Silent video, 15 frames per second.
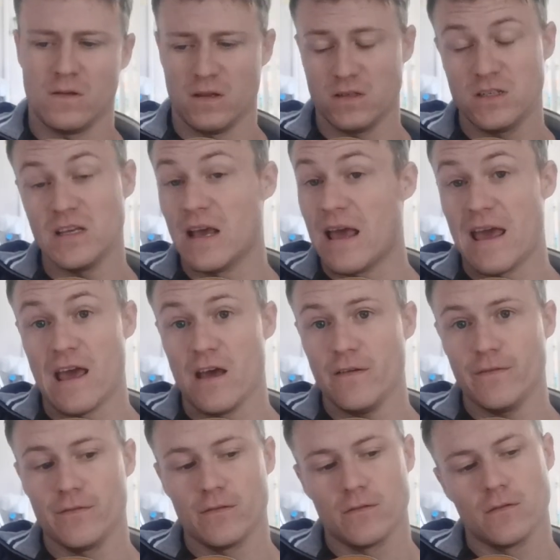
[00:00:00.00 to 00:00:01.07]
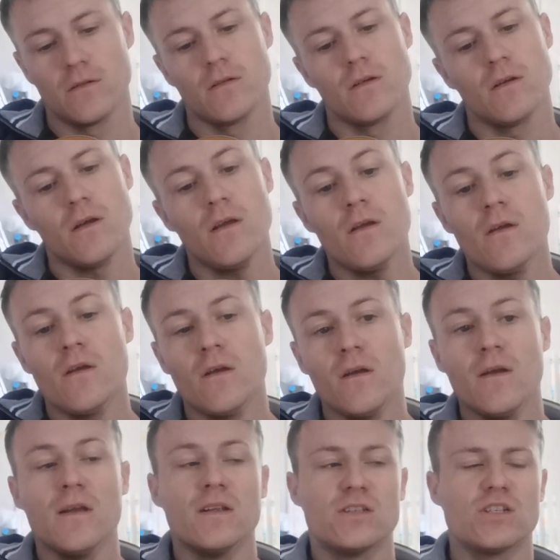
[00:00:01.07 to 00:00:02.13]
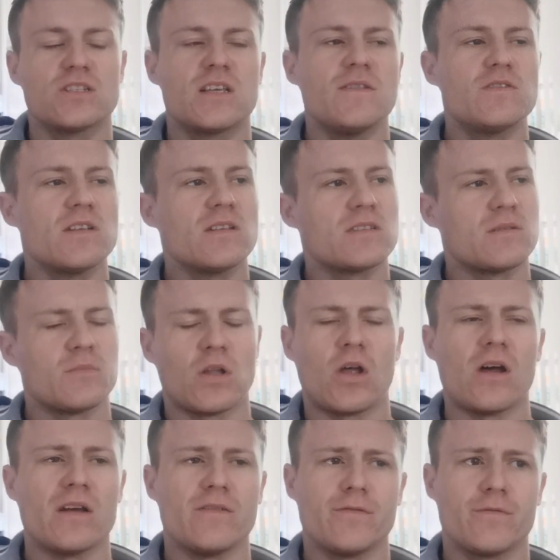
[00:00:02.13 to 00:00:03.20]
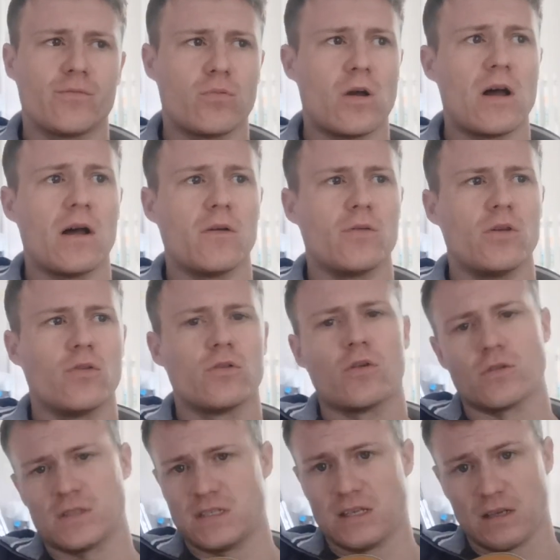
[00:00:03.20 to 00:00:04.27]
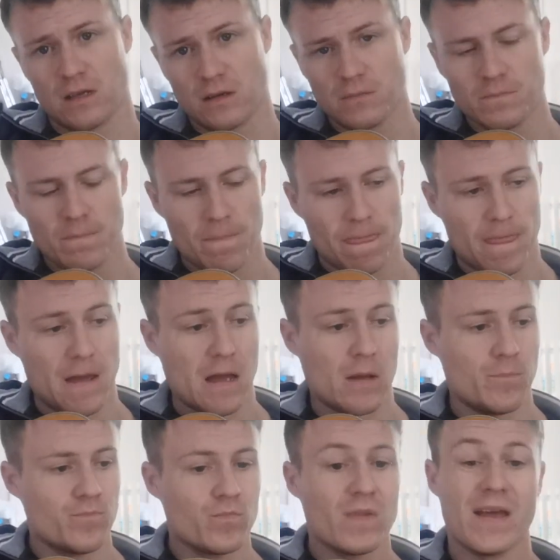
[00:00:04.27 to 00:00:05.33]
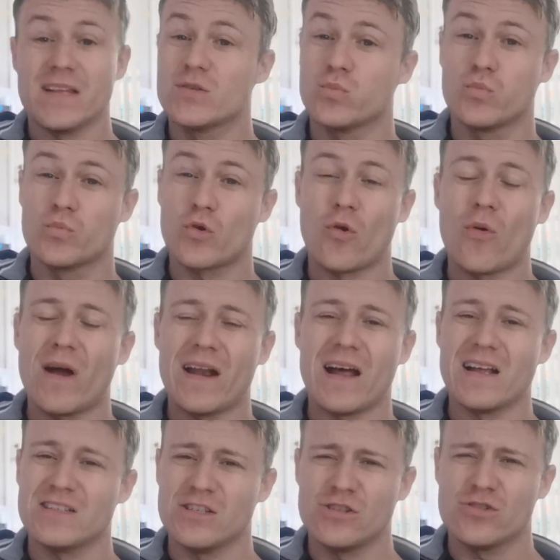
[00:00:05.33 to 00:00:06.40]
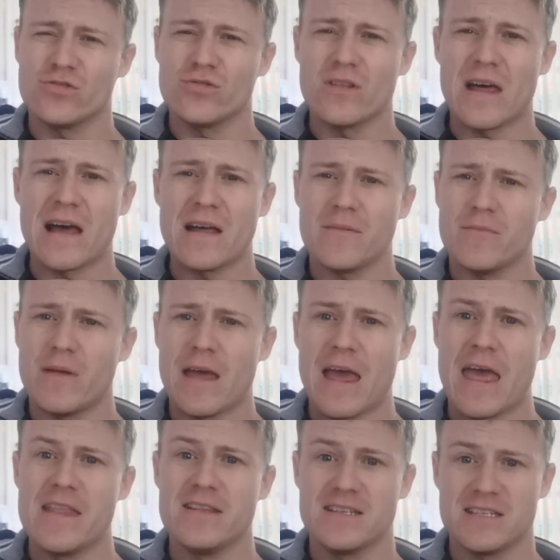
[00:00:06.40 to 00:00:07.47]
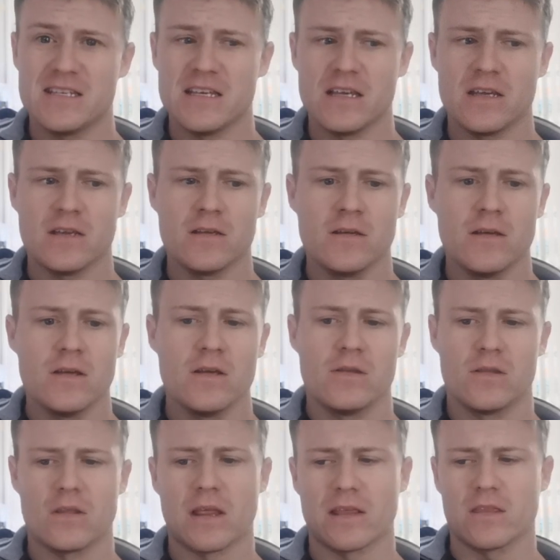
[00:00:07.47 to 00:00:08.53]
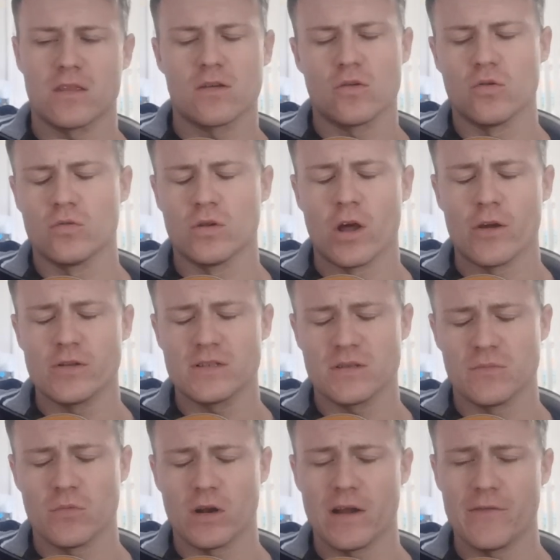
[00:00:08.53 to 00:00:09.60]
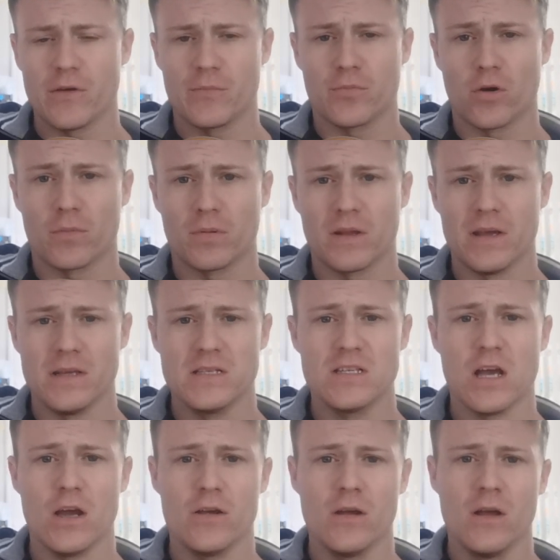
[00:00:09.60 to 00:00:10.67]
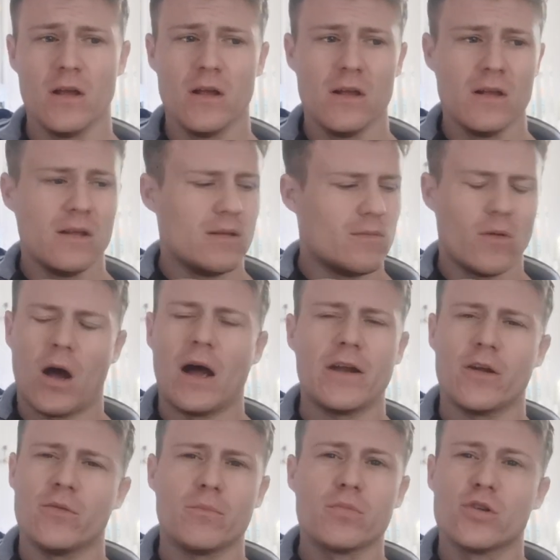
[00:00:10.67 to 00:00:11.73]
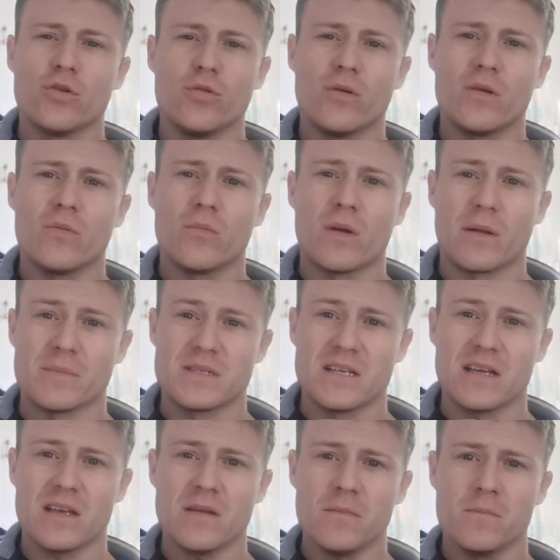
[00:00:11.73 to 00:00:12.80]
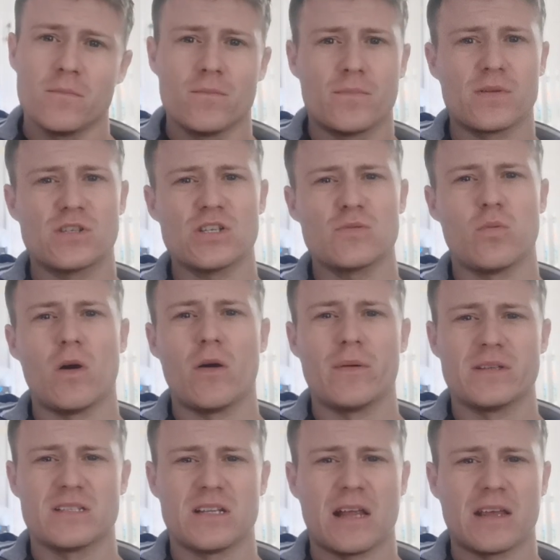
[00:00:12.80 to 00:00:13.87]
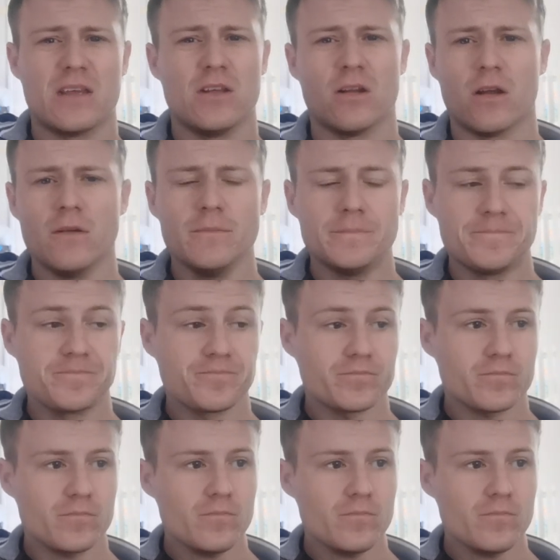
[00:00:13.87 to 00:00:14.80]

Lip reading: into your F, just gives it some life while you're not singing. It's quite hard to do that and sing like the chord notes and whatever properly. So I don't do it when I'm singing, but just while it's like, you know,